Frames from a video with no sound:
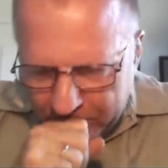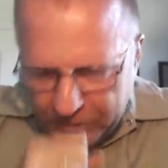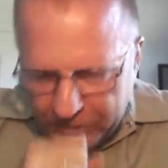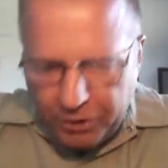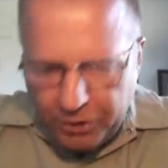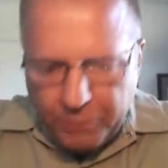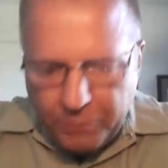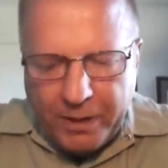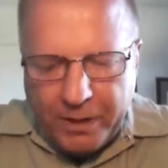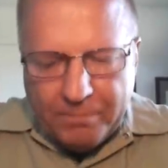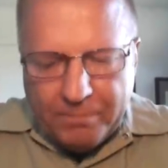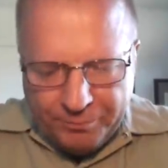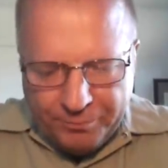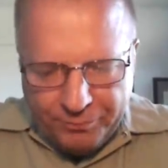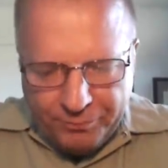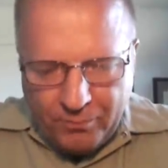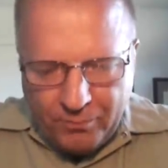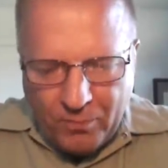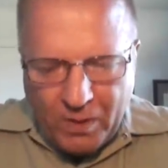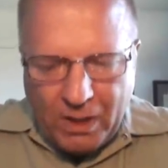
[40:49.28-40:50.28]
Excuse me.
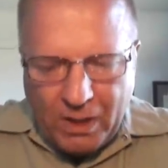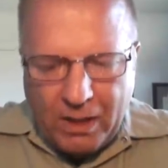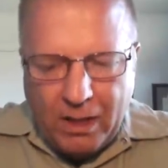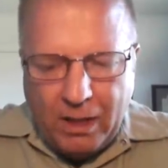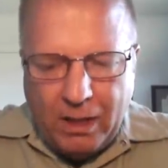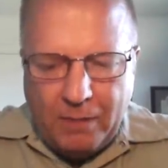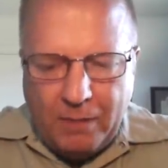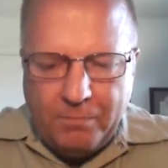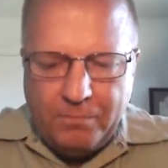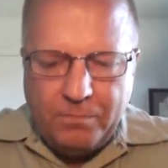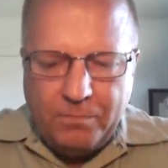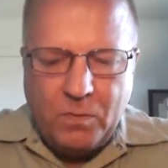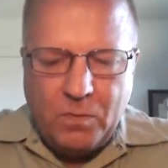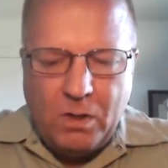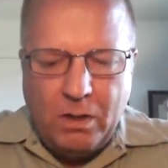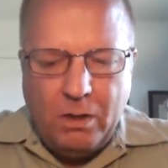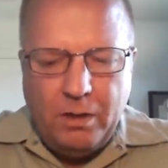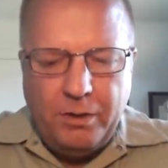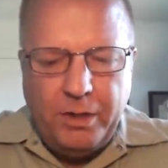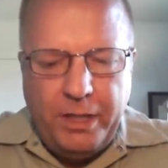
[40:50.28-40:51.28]
Um,
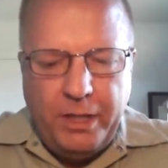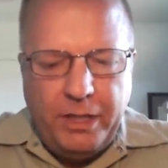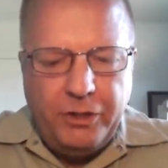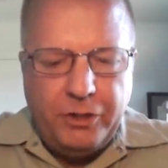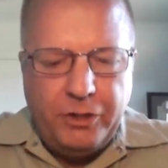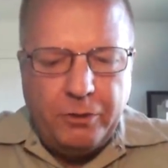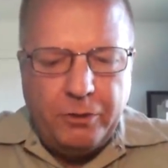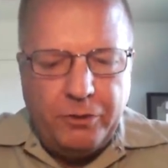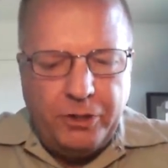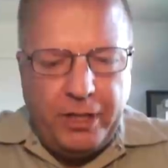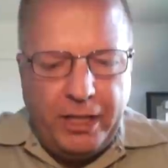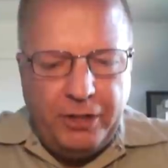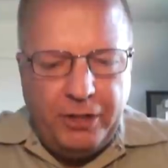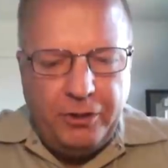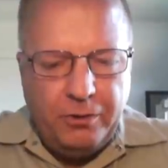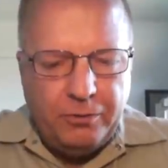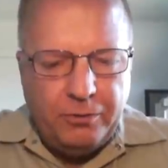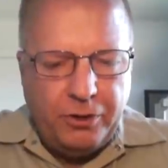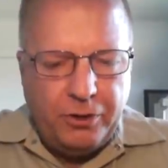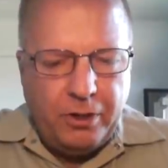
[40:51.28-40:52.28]
the East Coast
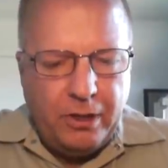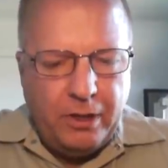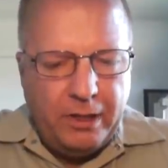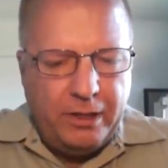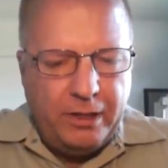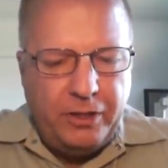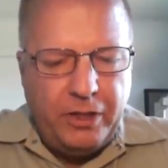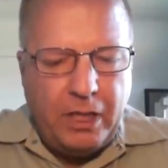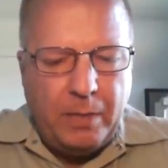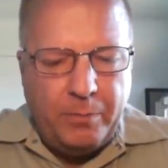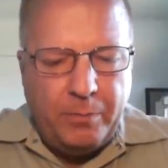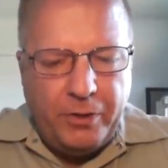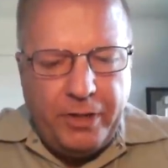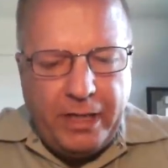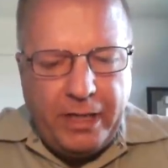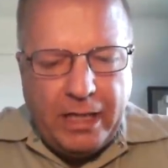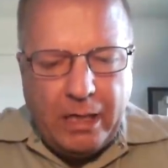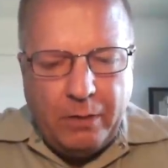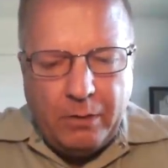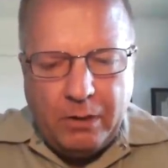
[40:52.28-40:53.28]
station will start at the top of
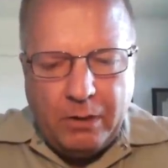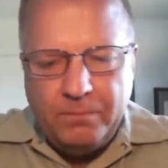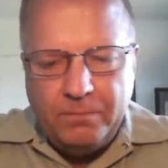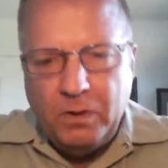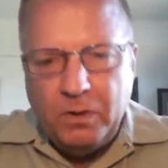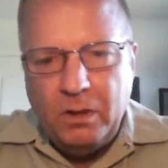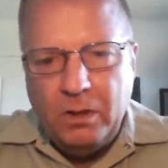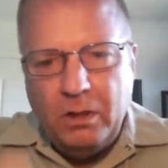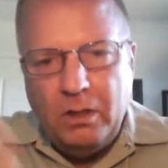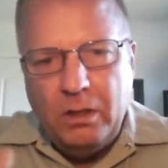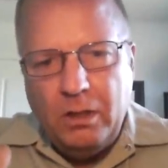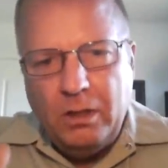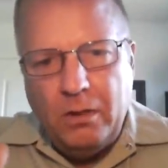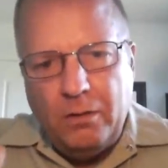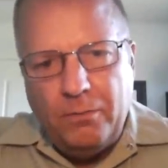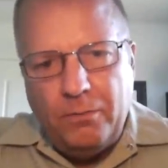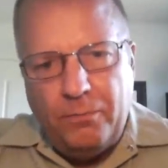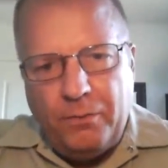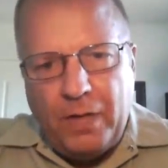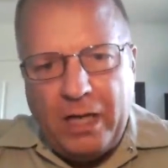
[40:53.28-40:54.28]
the hour.
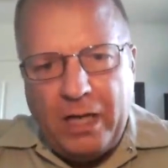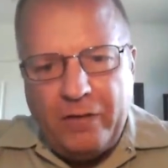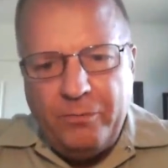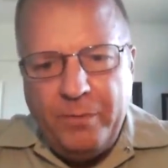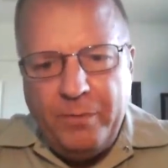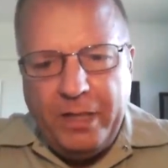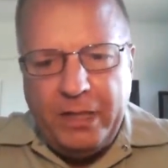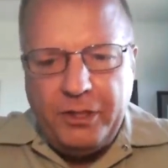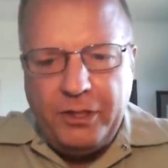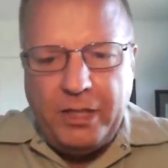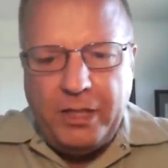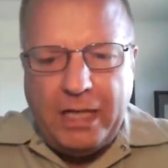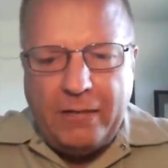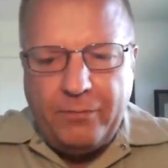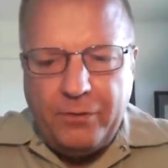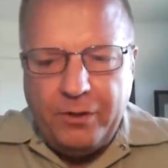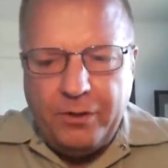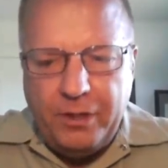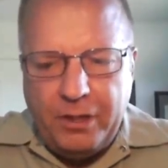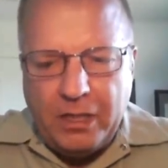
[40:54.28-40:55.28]
Five minutes
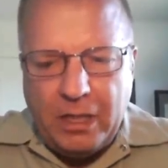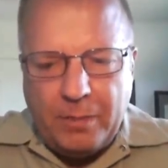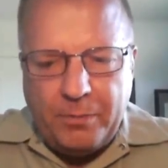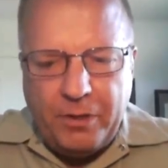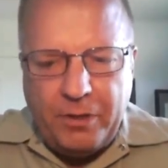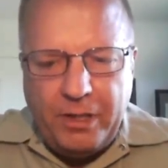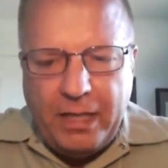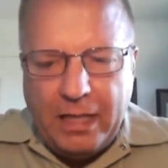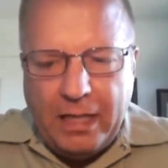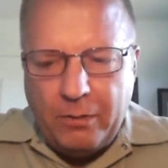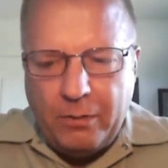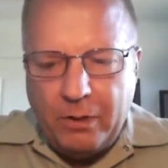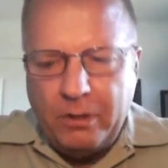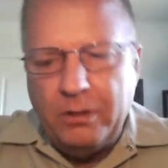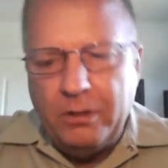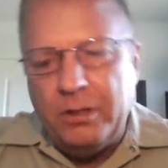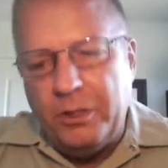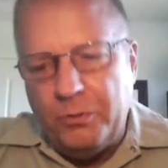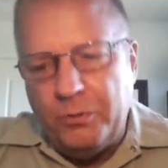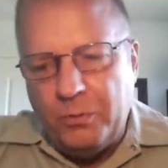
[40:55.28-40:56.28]
after the top of the
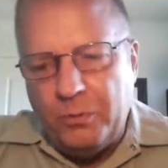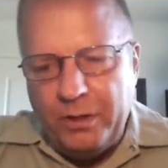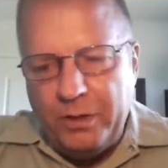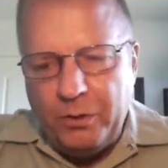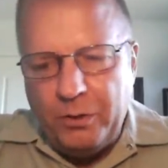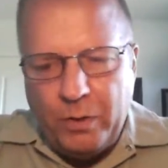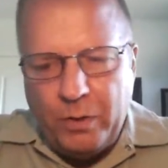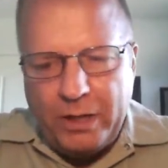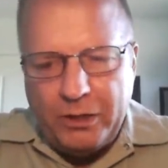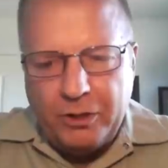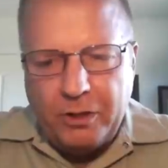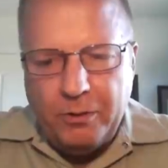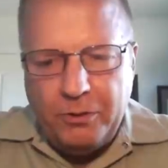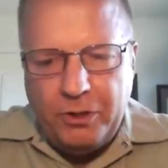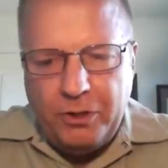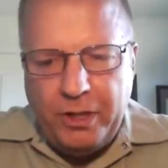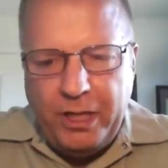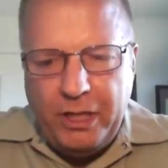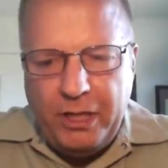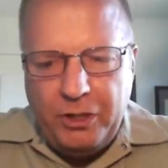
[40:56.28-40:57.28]
hour is when the West
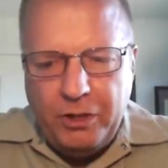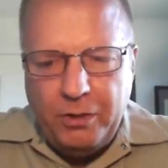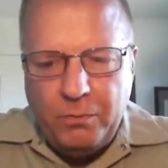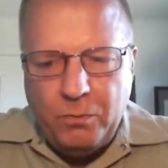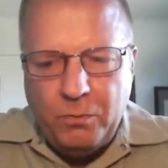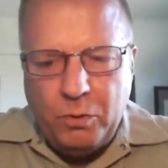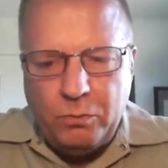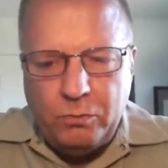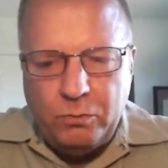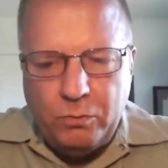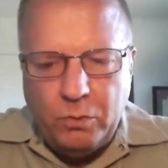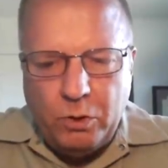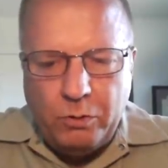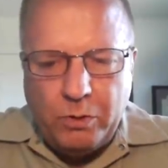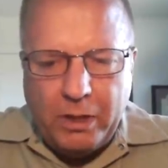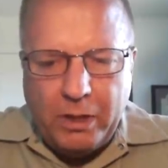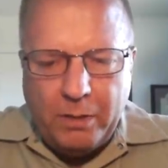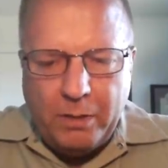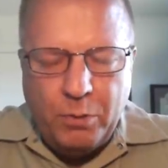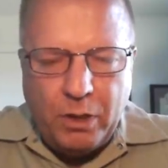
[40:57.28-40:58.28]
Coast station will,
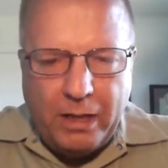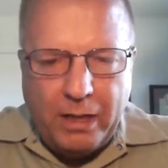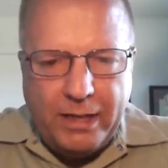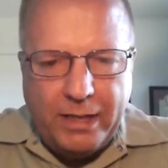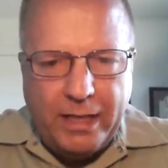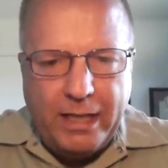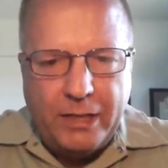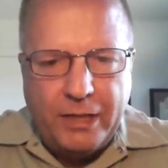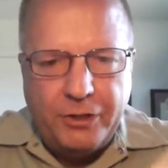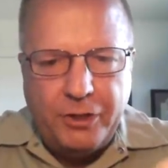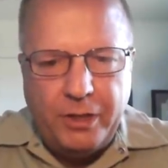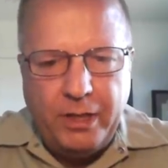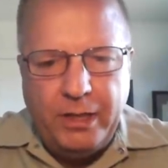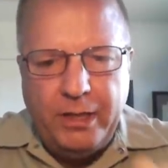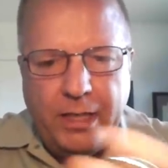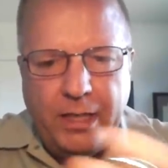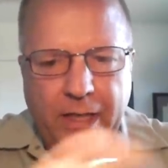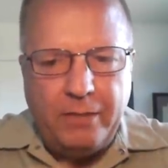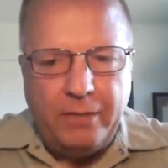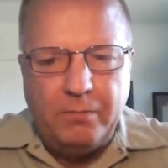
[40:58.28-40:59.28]
will uh, broadcast,
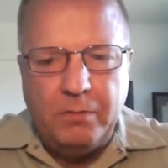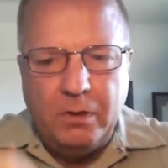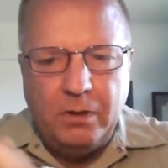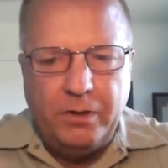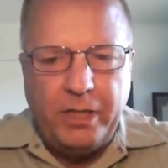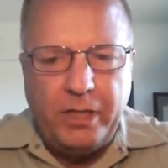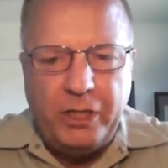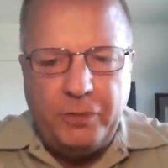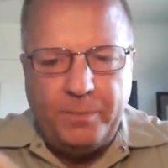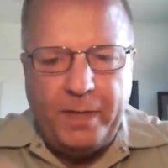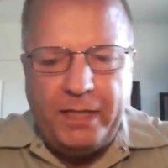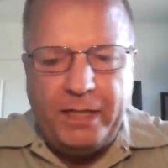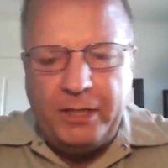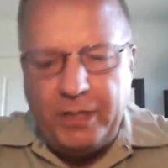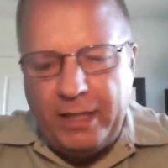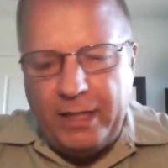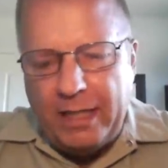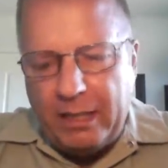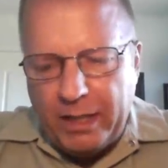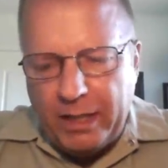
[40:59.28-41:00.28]
and then they
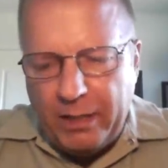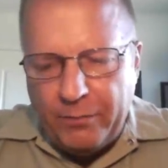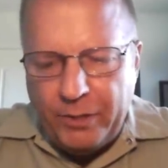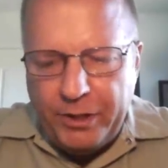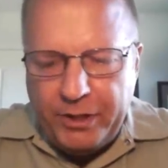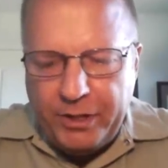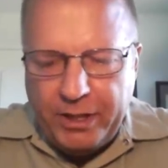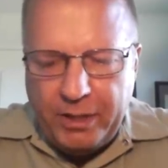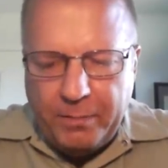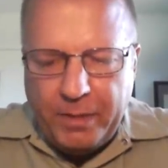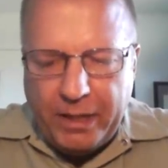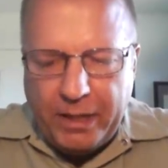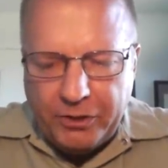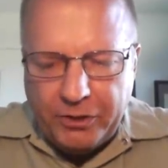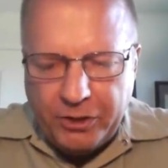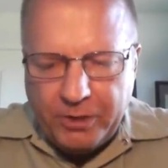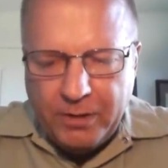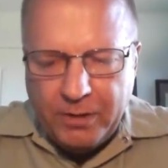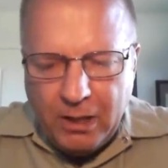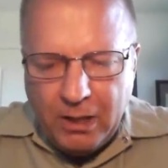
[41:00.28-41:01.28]
space it out every 10
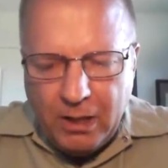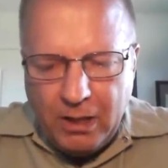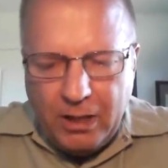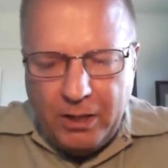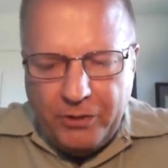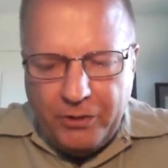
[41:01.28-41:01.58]
minutes.